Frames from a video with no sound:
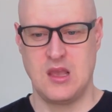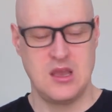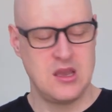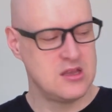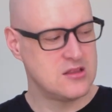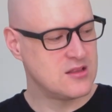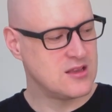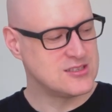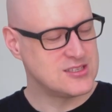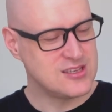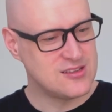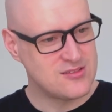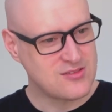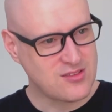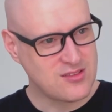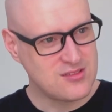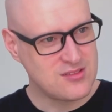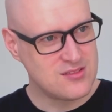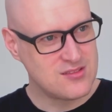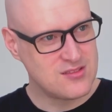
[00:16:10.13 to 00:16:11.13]
does it
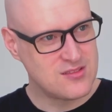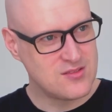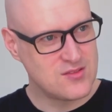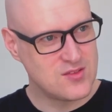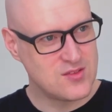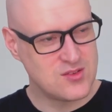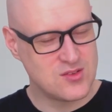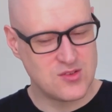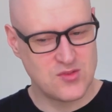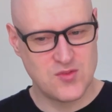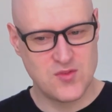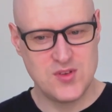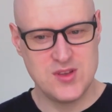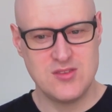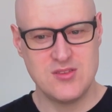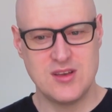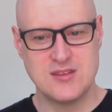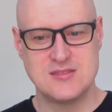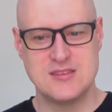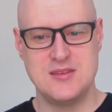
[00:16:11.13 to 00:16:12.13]
feel
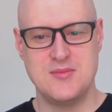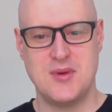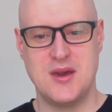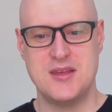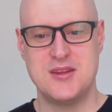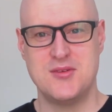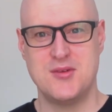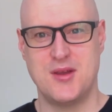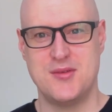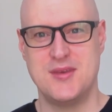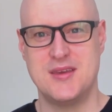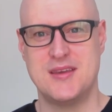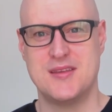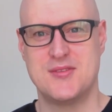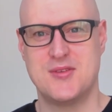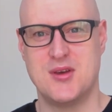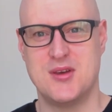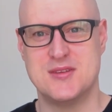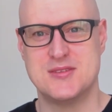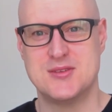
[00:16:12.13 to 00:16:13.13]
like D minor? I think it
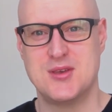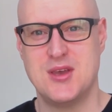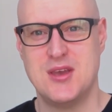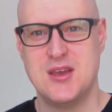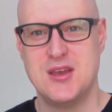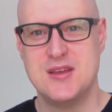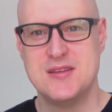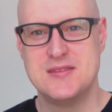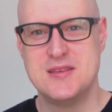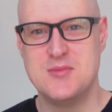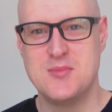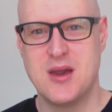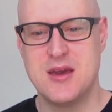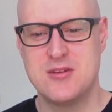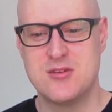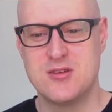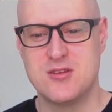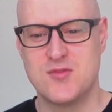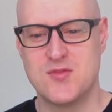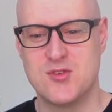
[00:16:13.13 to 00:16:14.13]
does. D
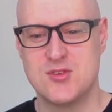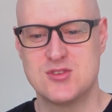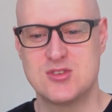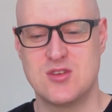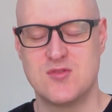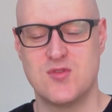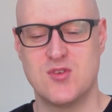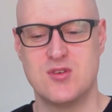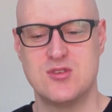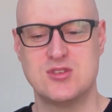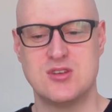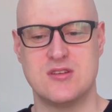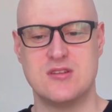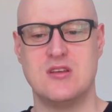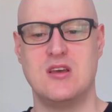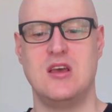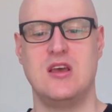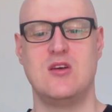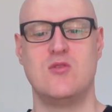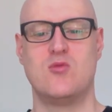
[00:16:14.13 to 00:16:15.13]
minor in first inversion,
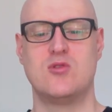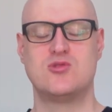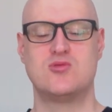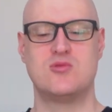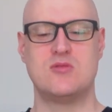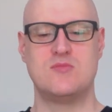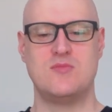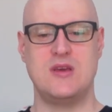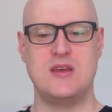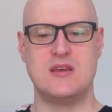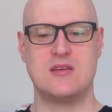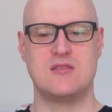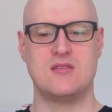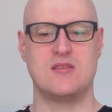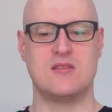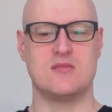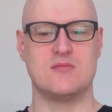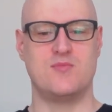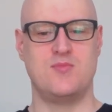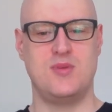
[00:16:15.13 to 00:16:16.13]
which would make
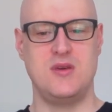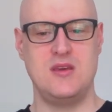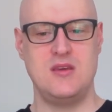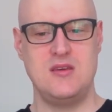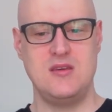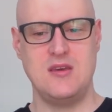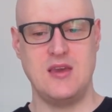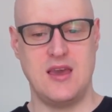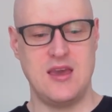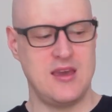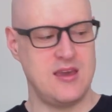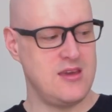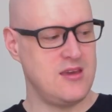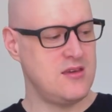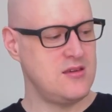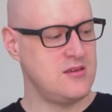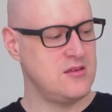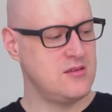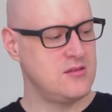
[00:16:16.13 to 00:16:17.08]
the B A